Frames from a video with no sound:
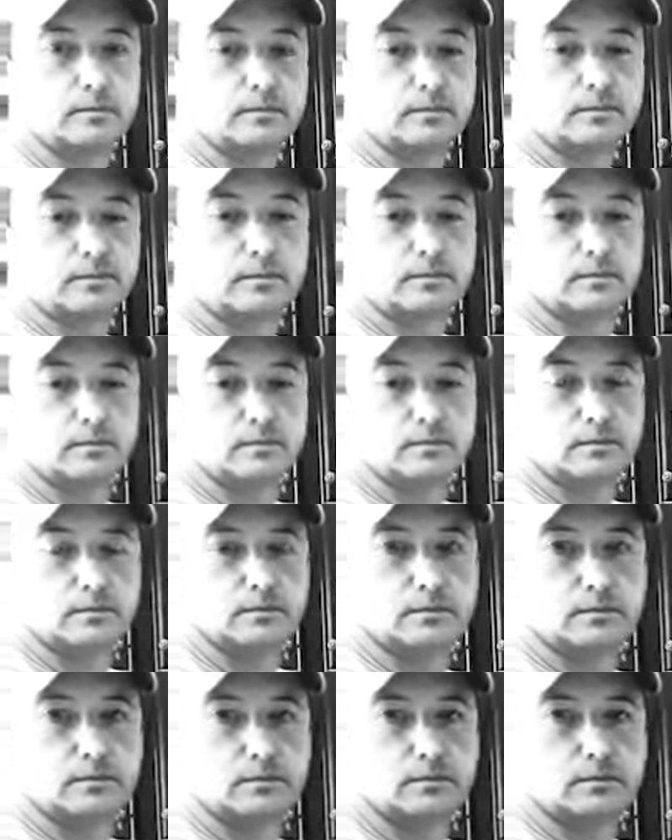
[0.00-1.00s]

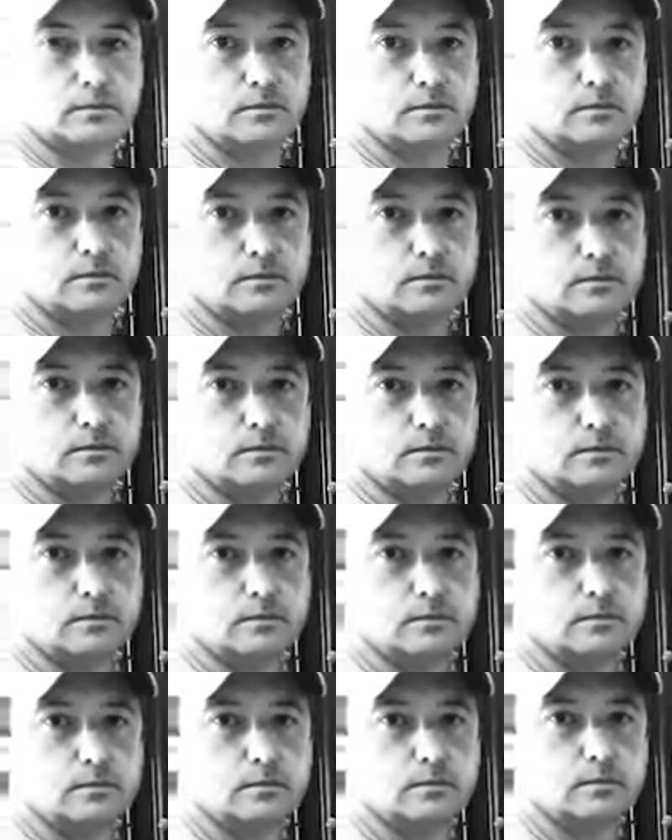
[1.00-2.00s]

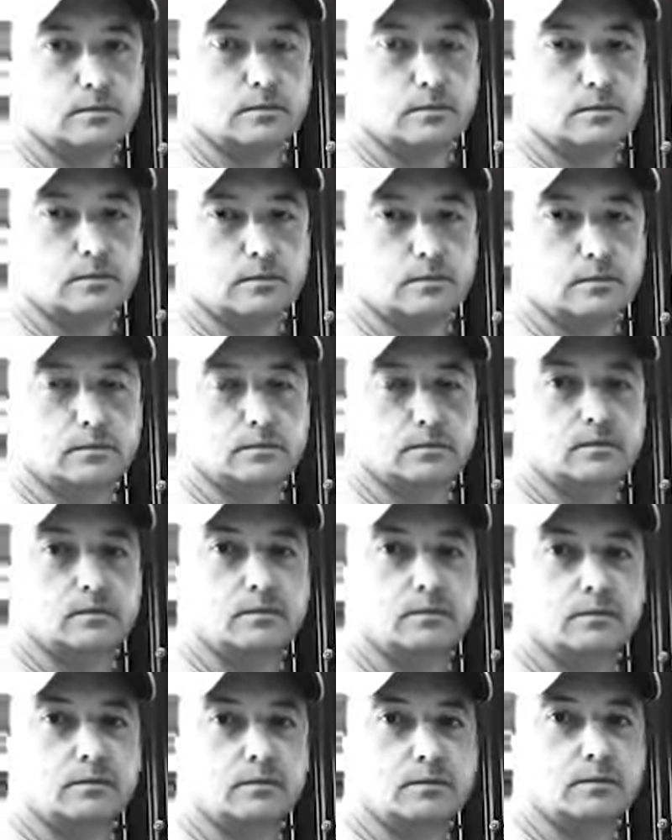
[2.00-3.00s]

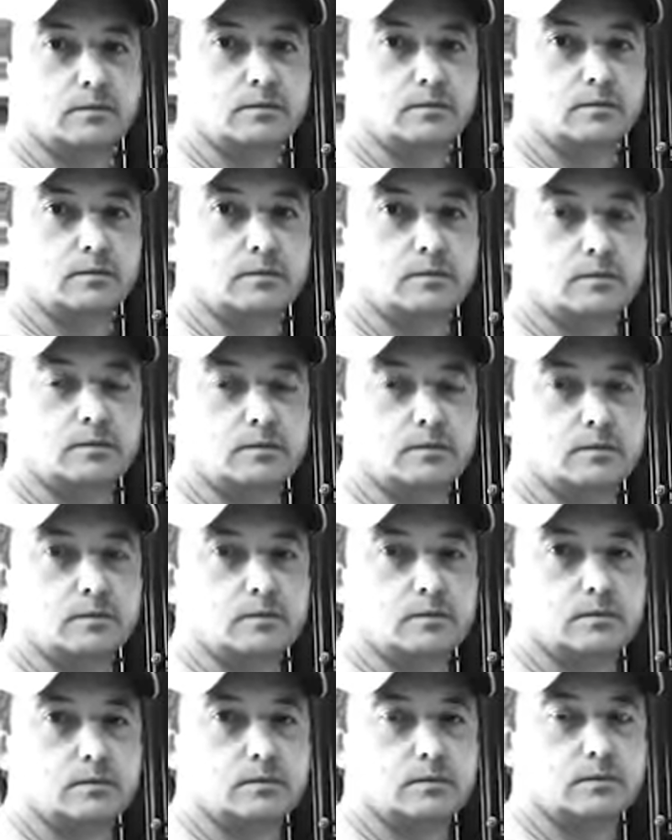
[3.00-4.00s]

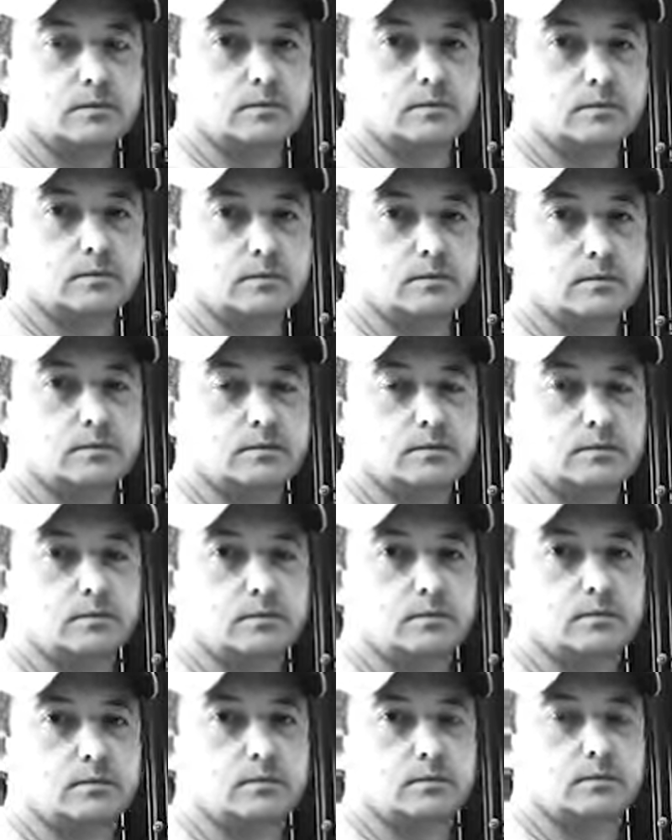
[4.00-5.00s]

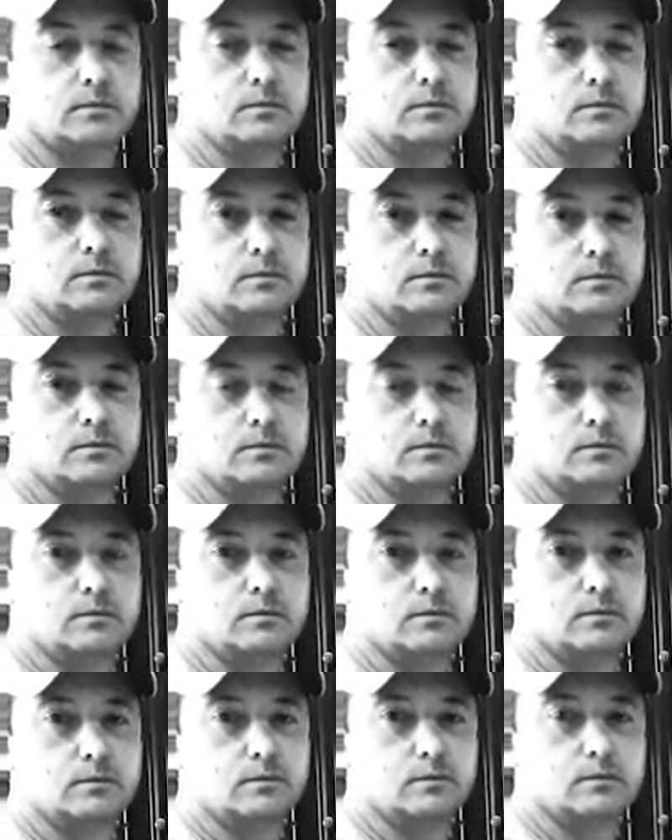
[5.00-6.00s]

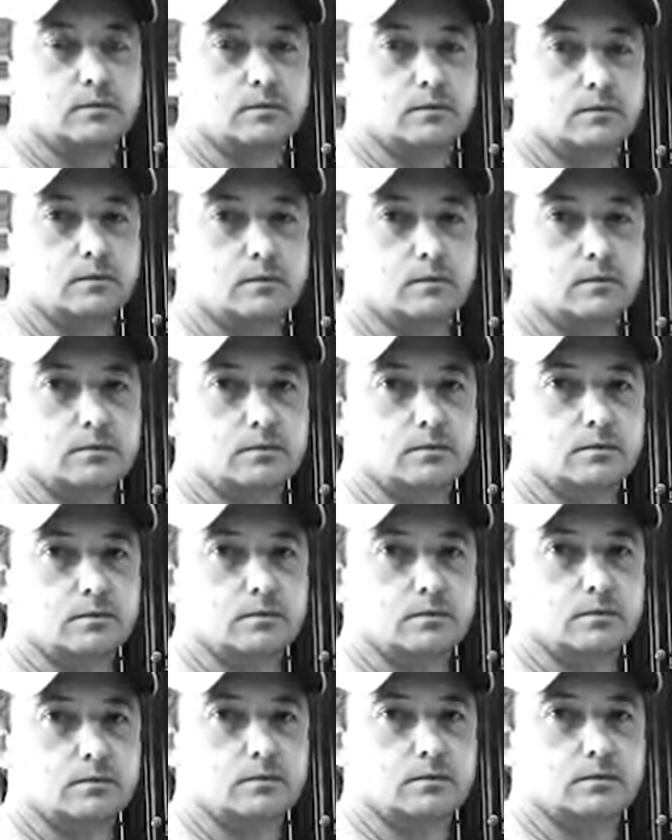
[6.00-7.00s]

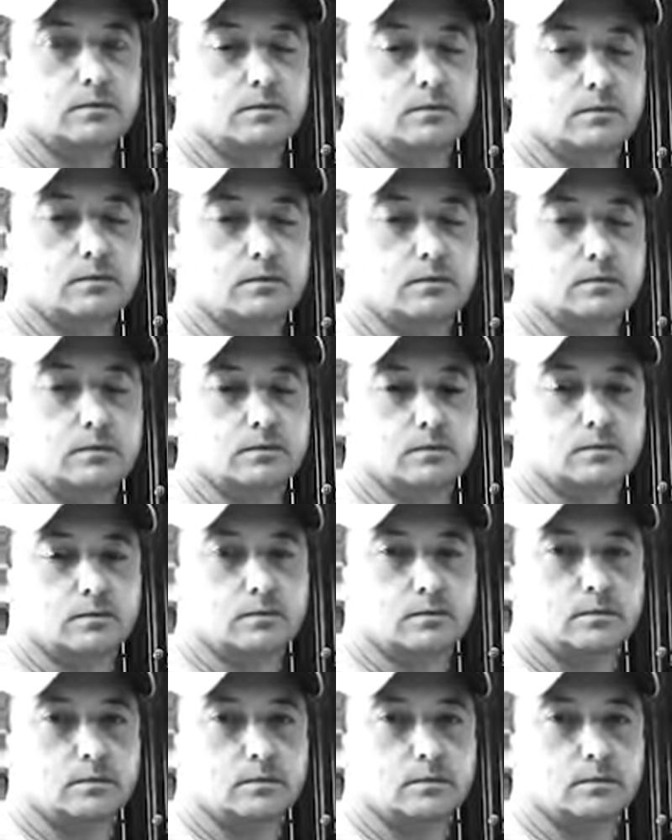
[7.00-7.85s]
This person isn't speaking.